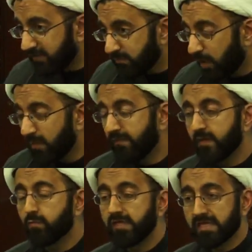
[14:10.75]
moment
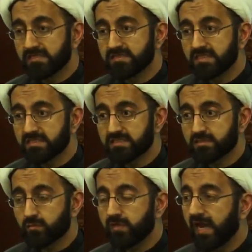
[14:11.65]
that we exist,
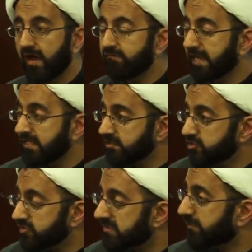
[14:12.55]
we have
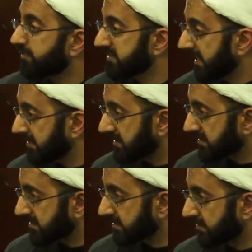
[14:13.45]
angels that protect
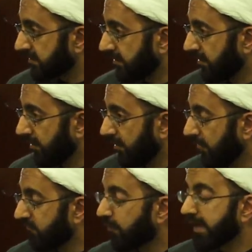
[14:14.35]
us.
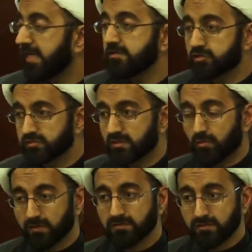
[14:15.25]
Four angels,
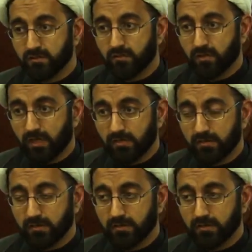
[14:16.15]
according to the Quran,